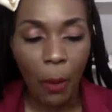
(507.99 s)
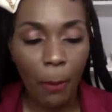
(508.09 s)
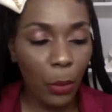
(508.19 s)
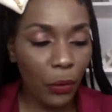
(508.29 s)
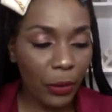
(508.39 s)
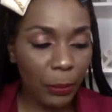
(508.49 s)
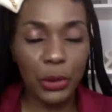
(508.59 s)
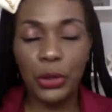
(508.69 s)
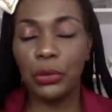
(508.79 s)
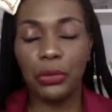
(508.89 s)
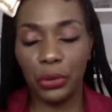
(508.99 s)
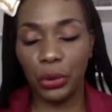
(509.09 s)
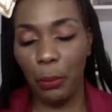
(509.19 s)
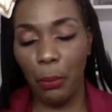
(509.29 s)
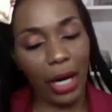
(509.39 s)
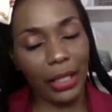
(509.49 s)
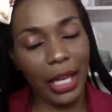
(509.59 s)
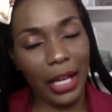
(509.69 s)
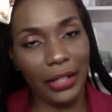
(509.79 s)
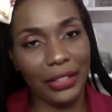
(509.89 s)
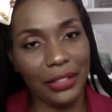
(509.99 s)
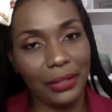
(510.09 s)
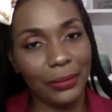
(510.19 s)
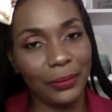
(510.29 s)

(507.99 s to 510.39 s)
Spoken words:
movie producer, Mark Harris.